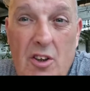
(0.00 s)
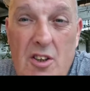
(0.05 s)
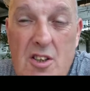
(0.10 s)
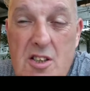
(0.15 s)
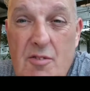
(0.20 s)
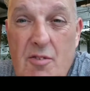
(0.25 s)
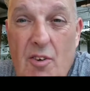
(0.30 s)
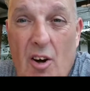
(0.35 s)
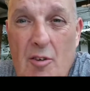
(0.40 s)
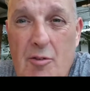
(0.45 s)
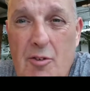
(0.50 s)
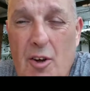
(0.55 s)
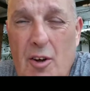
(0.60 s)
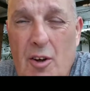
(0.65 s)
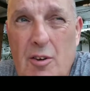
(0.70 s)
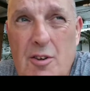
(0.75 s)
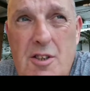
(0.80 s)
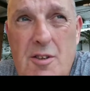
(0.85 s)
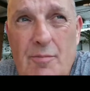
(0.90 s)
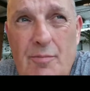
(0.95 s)

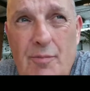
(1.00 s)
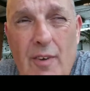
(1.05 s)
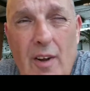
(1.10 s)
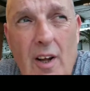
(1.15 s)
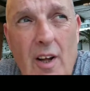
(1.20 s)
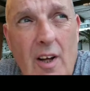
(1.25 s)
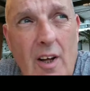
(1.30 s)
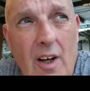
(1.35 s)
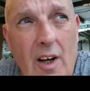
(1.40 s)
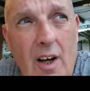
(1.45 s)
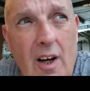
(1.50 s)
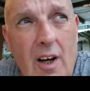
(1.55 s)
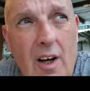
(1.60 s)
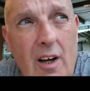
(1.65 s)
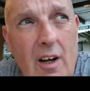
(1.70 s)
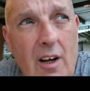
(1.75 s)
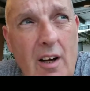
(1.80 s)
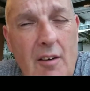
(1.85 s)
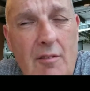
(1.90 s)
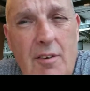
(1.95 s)

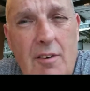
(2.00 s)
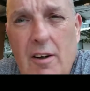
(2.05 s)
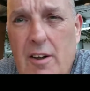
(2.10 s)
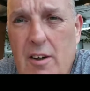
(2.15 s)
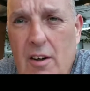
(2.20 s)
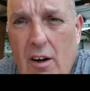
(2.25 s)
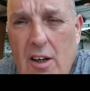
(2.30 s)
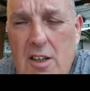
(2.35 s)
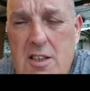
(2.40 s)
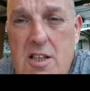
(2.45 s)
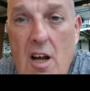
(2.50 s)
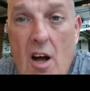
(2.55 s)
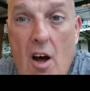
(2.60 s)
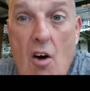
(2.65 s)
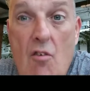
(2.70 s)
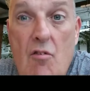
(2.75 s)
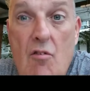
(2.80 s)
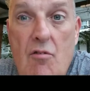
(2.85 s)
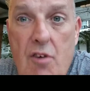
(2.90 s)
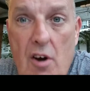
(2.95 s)
$5. Very nice,
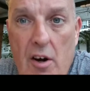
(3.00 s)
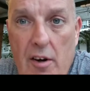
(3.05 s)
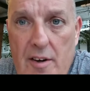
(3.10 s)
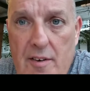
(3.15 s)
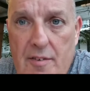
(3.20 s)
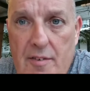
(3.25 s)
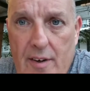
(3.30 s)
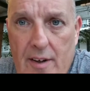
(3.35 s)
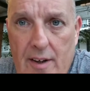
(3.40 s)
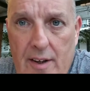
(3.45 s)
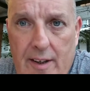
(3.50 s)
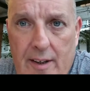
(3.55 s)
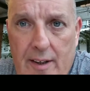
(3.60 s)
very filling.